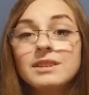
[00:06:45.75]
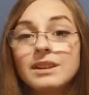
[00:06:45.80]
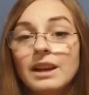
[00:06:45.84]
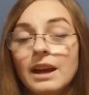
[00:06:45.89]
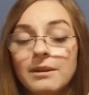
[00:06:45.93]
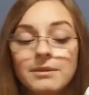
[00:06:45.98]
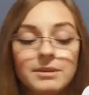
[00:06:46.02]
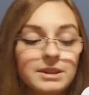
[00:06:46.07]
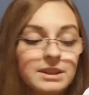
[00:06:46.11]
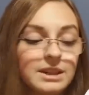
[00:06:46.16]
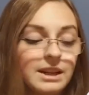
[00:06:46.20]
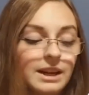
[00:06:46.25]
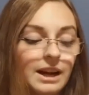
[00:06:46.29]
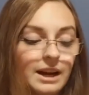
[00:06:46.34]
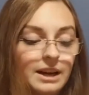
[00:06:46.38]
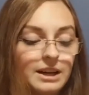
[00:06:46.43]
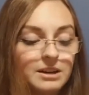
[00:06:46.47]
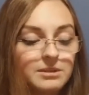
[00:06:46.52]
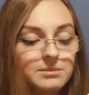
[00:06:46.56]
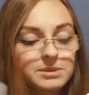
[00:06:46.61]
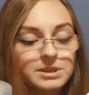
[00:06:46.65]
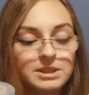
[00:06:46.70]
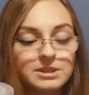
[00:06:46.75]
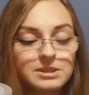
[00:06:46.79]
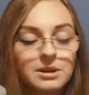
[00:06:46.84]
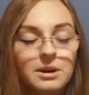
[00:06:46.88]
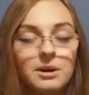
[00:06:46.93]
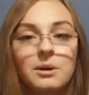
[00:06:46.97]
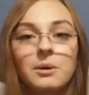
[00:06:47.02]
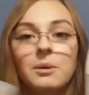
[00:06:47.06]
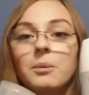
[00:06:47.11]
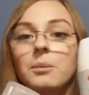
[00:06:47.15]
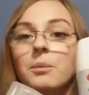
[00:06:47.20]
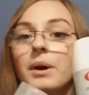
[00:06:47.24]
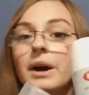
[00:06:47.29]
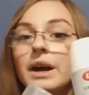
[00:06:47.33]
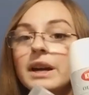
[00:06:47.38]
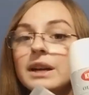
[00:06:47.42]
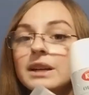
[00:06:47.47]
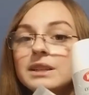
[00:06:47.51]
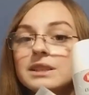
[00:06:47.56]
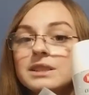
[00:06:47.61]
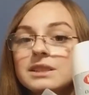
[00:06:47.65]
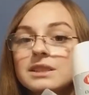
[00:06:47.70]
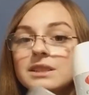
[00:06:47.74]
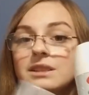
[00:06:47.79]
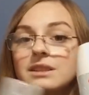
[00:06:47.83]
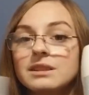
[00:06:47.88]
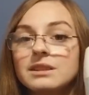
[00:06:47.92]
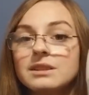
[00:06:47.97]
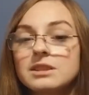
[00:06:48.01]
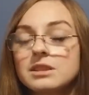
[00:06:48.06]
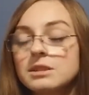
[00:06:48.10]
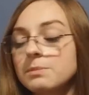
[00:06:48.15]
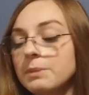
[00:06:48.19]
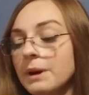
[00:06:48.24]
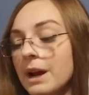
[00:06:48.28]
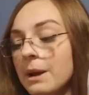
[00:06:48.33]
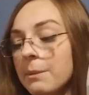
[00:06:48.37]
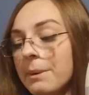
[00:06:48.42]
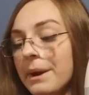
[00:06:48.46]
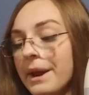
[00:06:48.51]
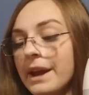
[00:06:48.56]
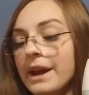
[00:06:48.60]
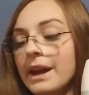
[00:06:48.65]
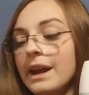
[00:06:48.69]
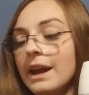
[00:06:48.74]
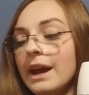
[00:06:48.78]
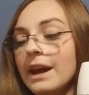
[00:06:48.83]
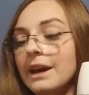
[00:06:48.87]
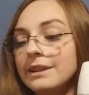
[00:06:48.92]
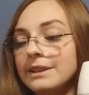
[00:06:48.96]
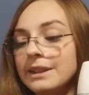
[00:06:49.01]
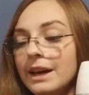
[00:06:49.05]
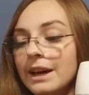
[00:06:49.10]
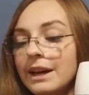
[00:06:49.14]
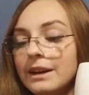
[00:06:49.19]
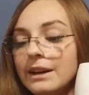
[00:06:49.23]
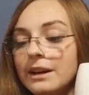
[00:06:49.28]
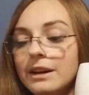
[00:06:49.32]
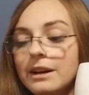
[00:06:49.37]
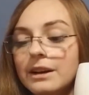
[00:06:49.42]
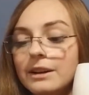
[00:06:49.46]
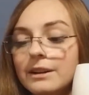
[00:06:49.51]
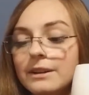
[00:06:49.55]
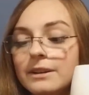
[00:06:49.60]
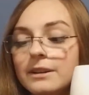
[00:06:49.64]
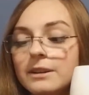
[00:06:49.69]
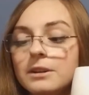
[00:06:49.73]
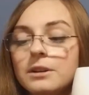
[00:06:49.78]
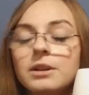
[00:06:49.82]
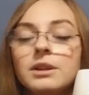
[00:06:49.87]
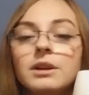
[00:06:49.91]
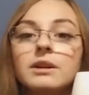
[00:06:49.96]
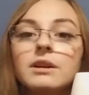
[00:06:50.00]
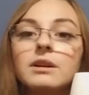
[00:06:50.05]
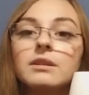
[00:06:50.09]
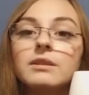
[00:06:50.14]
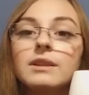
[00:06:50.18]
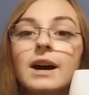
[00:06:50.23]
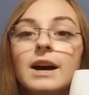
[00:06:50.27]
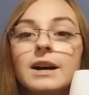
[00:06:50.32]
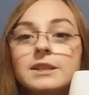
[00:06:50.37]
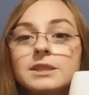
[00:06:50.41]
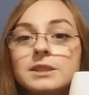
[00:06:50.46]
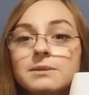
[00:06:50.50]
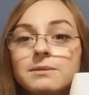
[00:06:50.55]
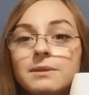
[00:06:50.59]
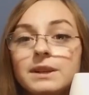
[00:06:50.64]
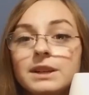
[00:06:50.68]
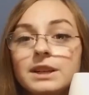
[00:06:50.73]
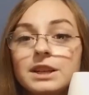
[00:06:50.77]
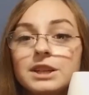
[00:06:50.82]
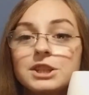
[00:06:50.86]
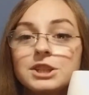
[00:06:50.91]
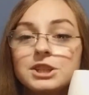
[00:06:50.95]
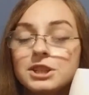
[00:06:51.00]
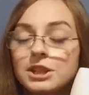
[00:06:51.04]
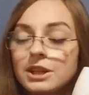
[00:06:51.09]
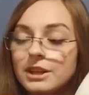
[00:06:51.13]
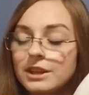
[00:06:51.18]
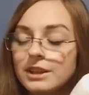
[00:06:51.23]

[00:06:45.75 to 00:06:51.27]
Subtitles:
everyday items. It's all white spray paint and then a clear gloss finish.